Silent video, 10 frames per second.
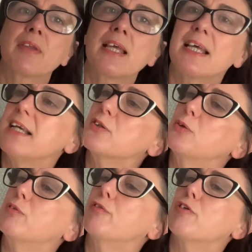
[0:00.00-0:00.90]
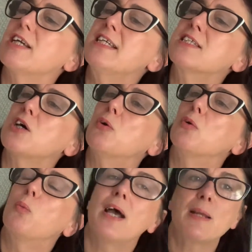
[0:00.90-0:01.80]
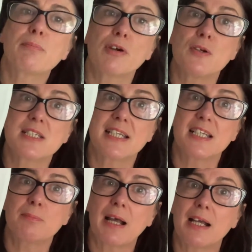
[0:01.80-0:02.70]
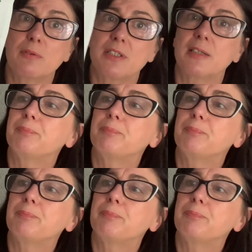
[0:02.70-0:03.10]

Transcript: is called Free Soul Whey Protein Powder.